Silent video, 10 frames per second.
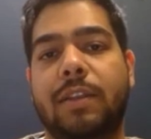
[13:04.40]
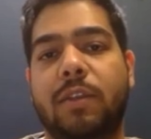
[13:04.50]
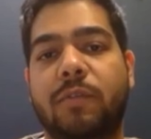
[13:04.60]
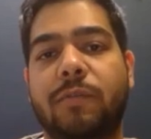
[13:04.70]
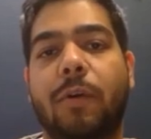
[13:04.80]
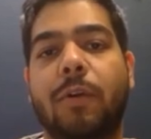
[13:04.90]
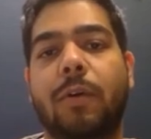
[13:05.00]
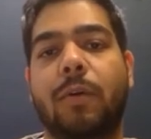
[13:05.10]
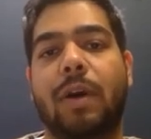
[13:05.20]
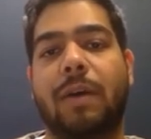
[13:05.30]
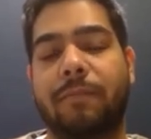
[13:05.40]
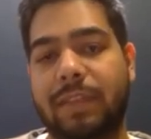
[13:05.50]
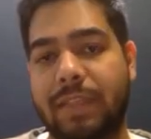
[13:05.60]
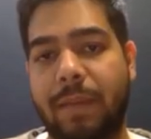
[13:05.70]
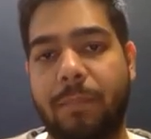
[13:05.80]
you follow up
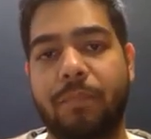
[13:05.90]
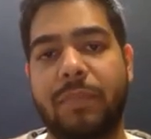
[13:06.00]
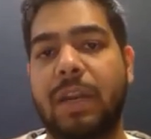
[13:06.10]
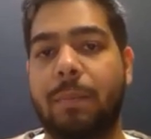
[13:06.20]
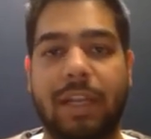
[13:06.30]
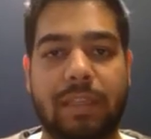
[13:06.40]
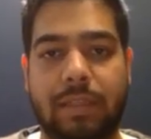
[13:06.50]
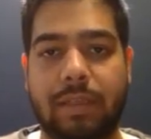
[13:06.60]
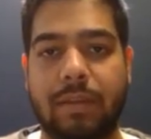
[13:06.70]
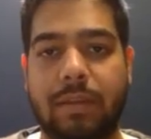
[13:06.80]
with them in a month.